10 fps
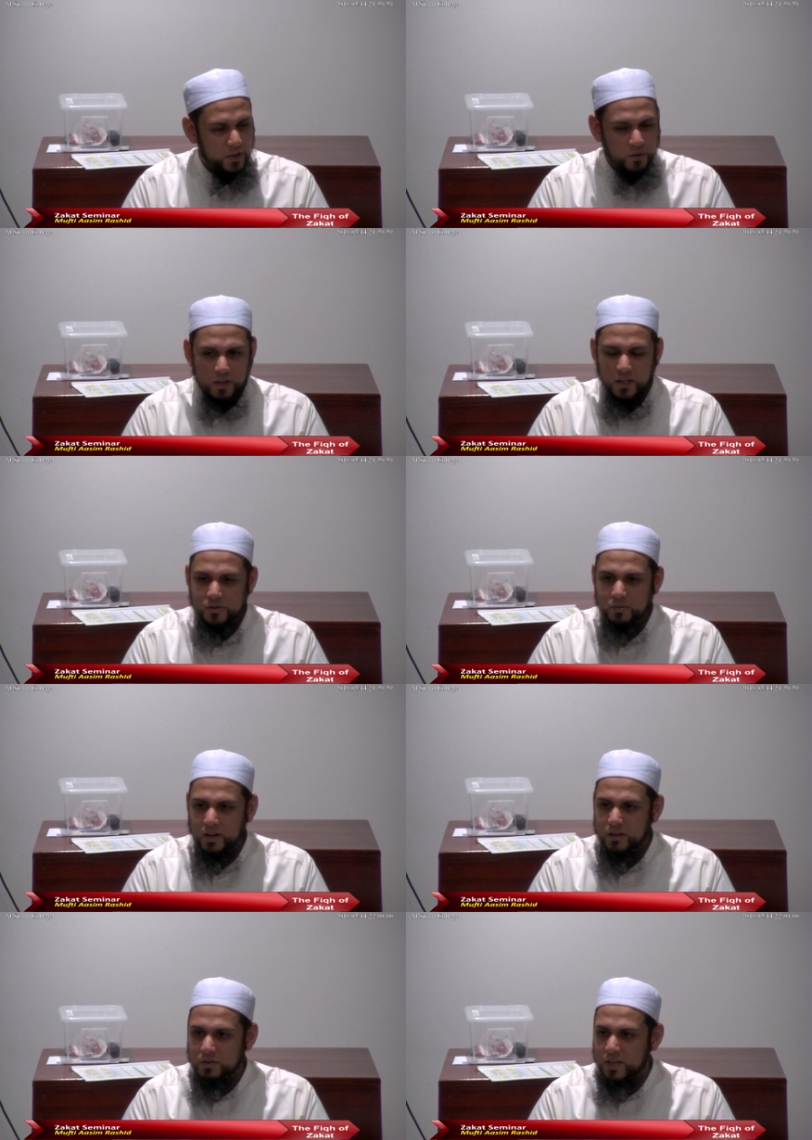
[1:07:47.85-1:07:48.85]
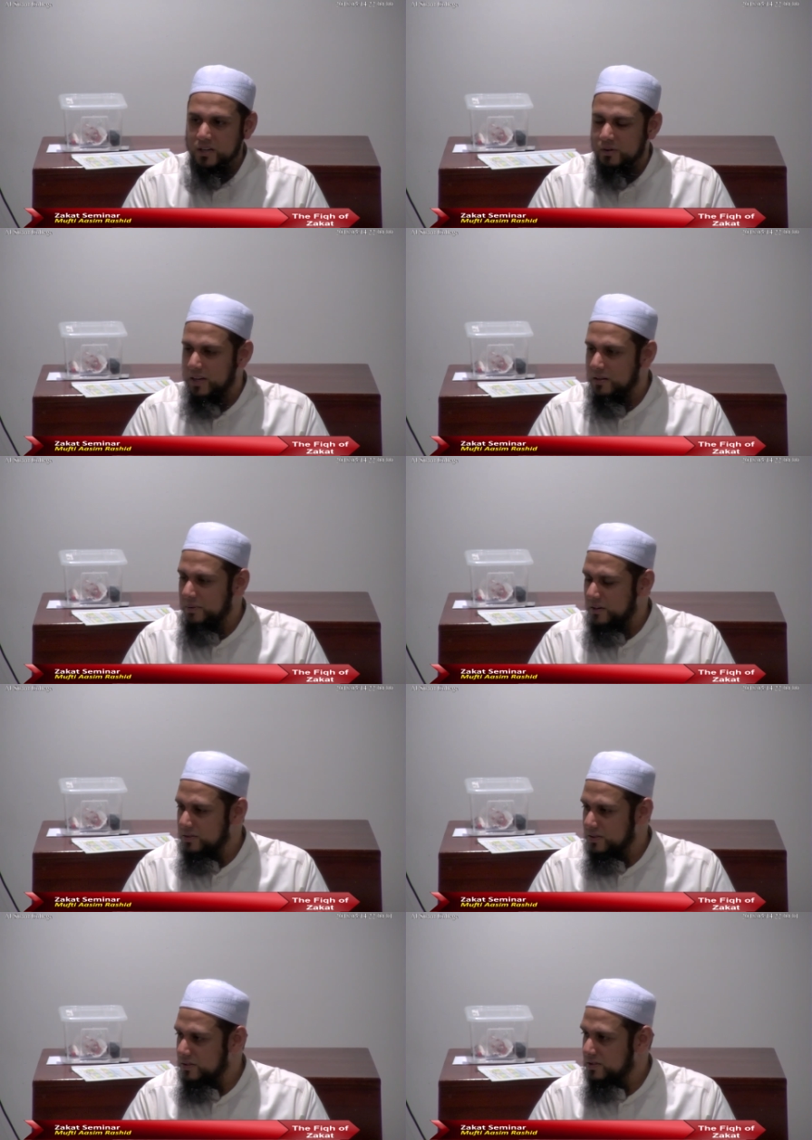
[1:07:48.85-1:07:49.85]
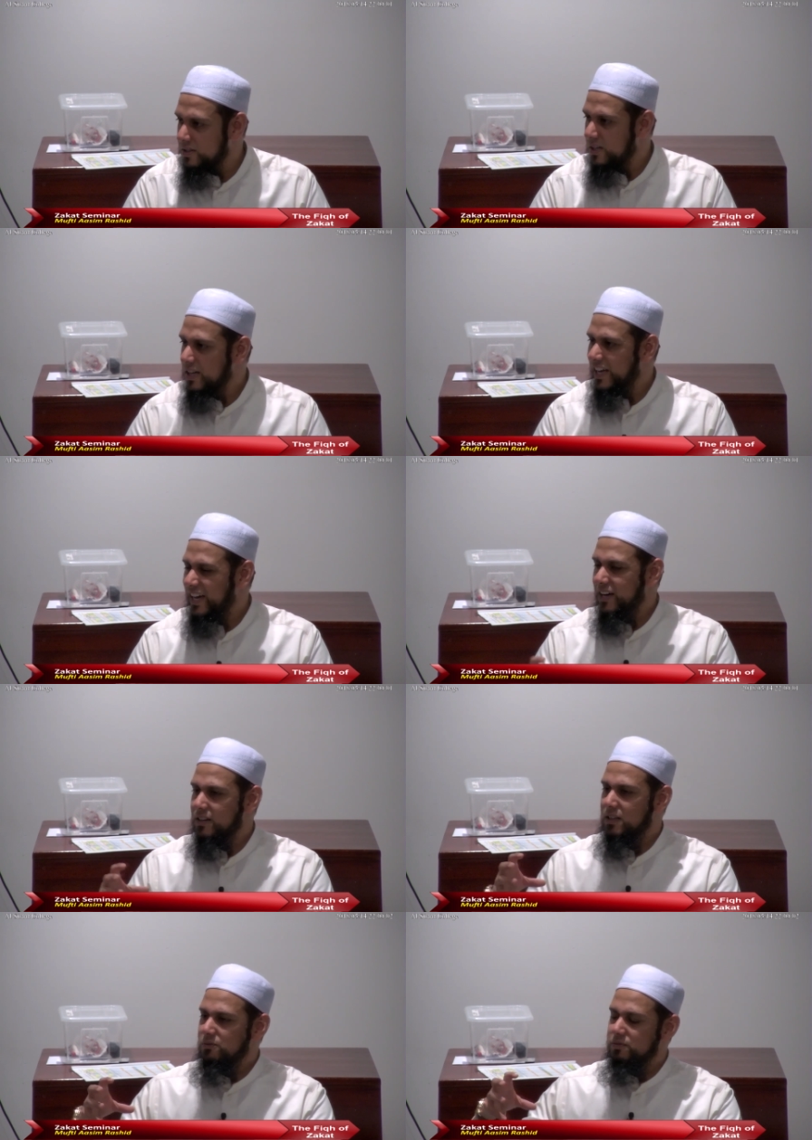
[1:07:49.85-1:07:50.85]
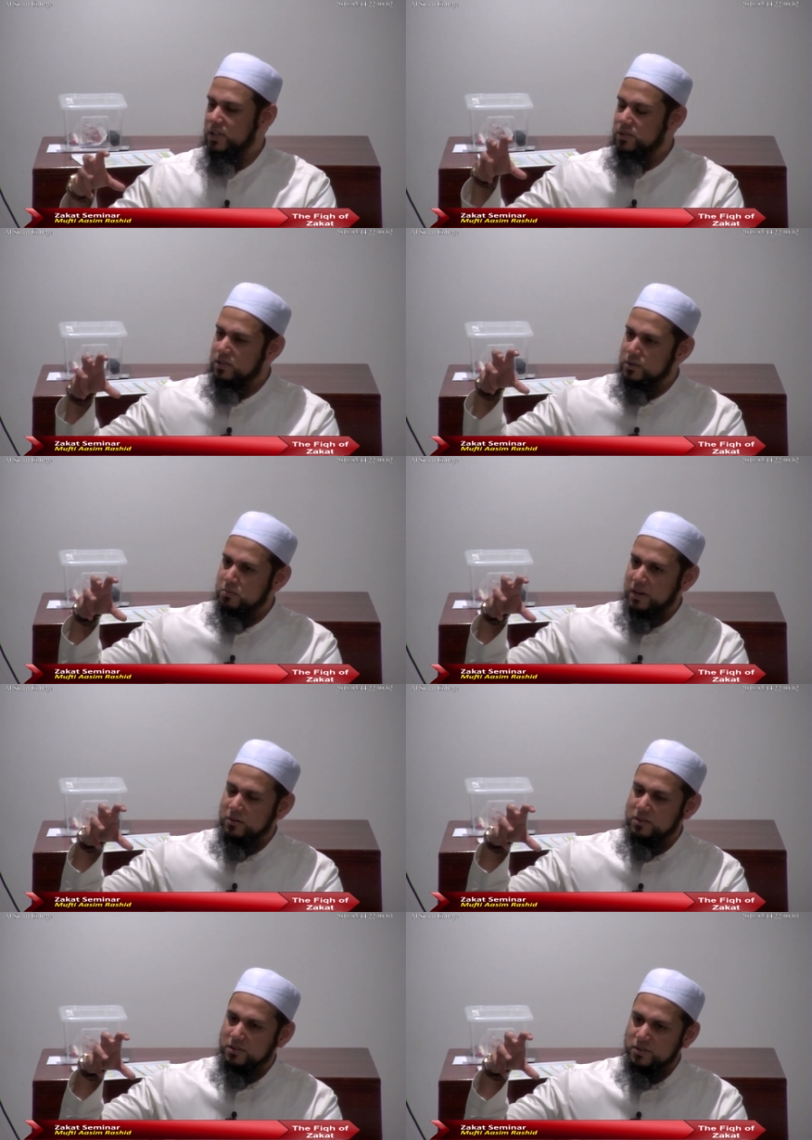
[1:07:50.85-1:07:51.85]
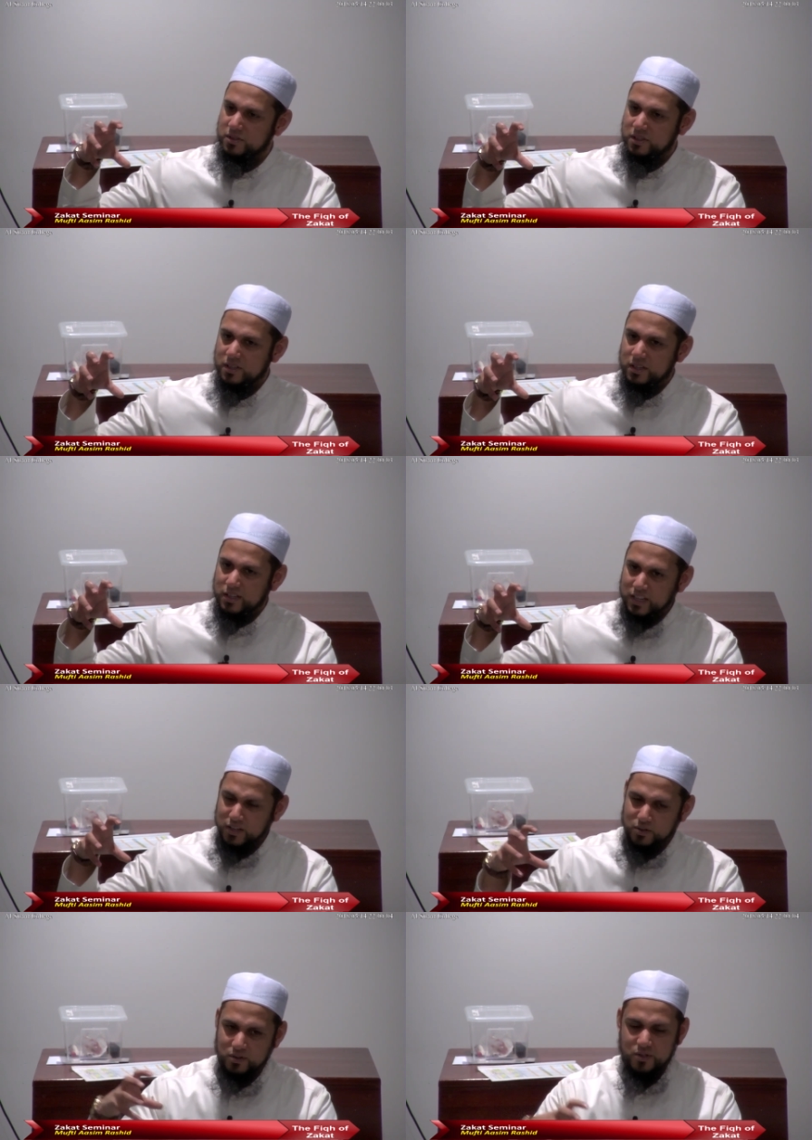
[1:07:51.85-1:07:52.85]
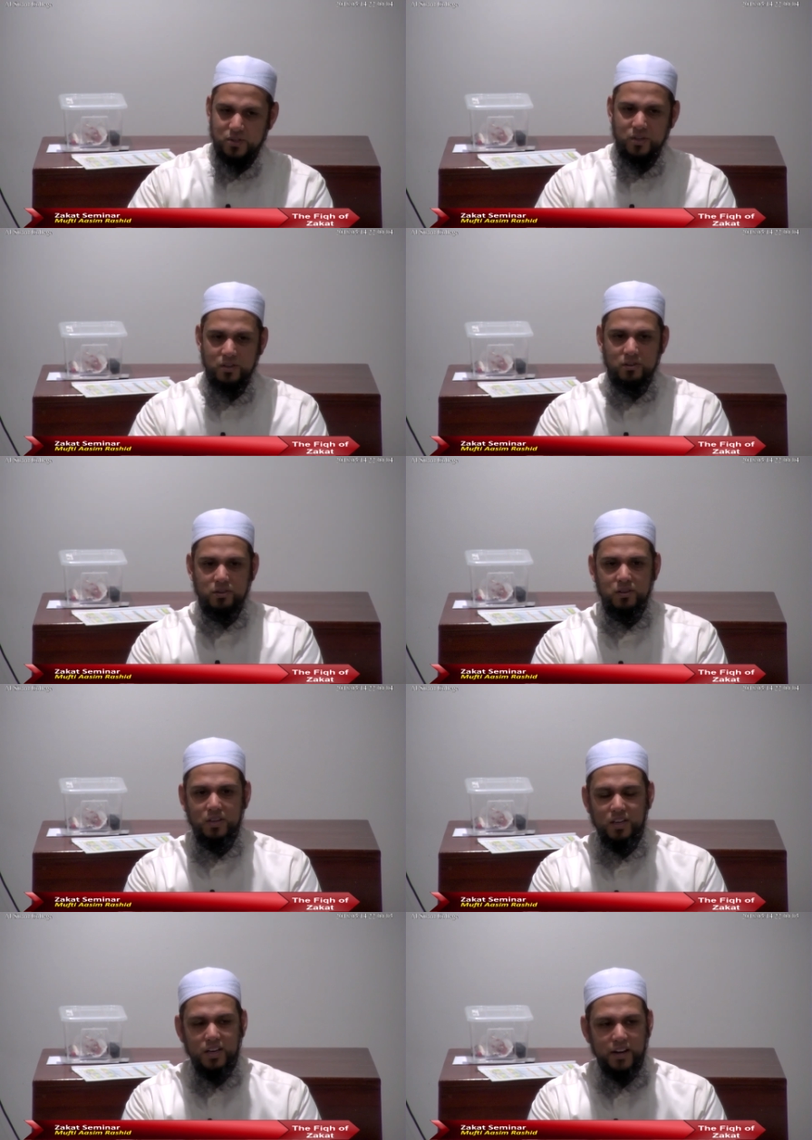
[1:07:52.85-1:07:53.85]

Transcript: So Allah subhanahu wa ta'ala created the mountains, and He fixed those mountains into this earth,